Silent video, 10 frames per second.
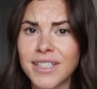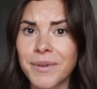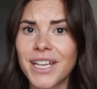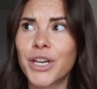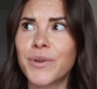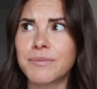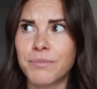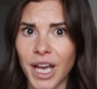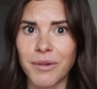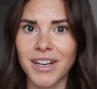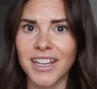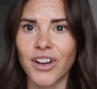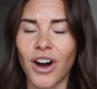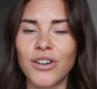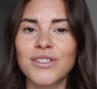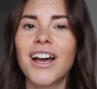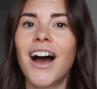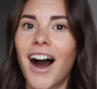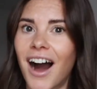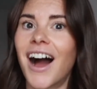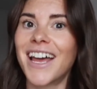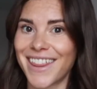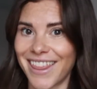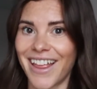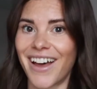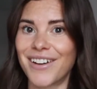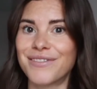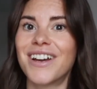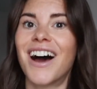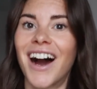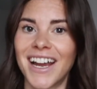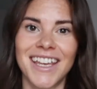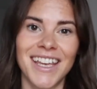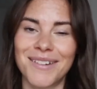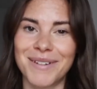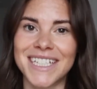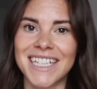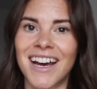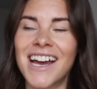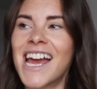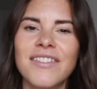Somebody who is permanently cold, I love hiking in winter.